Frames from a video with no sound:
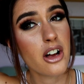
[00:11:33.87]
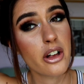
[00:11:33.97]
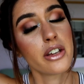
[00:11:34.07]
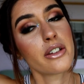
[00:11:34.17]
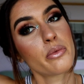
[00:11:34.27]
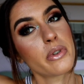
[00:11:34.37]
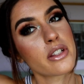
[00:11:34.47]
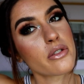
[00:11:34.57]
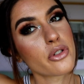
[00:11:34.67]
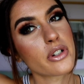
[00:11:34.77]
Or you could wear
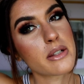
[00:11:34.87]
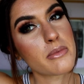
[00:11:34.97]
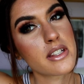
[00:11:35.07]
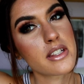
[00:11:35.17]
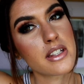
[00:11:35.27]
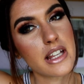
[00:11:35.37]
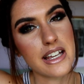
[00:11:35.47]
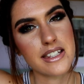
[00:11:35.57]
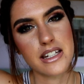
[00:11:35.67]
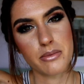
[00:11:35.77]
this on Christmas. Like
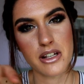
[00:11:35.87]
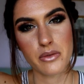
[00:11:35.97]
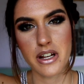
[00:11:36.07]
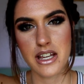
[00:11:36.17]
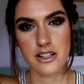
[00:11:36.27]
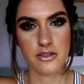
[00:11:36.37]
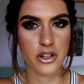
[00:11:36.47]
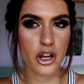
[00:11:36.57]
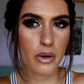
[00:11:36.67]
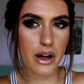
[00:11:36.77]
I said, depends when I get this
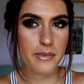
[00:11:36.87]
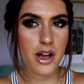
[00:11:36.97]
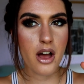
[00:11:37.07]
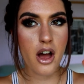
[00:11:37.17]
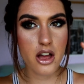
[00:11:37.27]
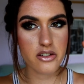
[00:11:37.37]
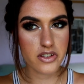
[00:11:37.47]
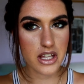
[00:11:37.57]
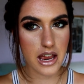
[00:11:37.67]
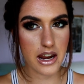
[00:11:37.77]
video up.
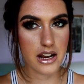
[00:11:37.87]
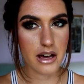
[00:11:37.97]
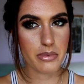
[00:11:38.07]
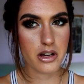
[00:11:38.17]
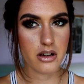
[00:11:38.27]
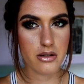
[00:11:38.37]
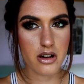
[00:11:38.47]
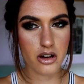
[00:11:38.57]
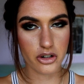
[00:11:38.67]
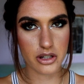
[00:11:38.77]
Hopefully I get it up
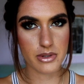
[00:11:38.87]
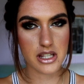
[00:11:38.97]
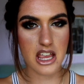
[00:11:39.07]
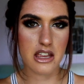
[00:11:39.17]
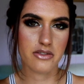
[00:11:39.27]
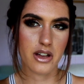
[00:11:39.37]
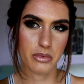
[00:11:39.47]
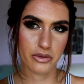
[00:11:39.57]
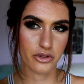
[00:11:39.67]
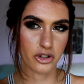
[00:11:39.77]
on Christmas Eve
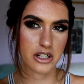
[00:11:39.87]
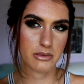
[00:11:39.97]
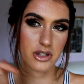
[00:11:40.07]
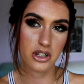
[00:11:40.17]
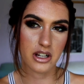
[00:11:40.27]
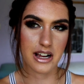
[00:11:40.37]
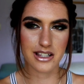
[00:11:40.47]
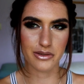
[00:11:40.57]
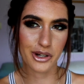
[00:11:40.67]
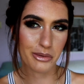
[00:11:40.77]
before Christmas so you guys
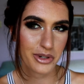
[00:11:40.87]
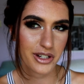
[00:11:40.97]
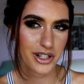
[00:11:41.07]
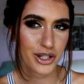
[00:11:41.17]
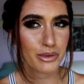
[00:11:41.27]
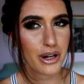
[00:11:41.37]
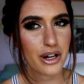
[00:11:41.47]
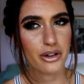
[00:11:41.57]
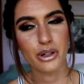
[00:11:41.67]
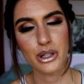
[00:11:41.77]
have the option to
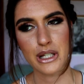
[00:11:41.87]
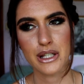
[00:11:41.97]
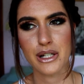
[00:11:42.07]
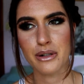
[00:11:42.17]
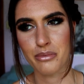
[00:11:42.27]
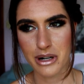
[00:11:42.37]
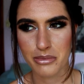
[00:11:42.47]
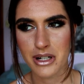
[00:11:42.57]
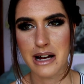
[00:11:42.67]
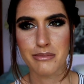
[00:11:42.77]
wear it or at least
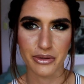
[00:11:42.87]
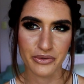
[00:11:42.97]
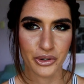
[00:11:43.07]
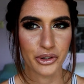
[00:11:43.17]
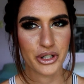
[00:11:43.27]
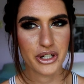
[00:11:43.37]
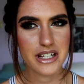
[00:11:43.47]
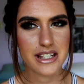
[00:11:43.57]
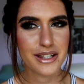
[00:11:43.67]
prep time before New Year's.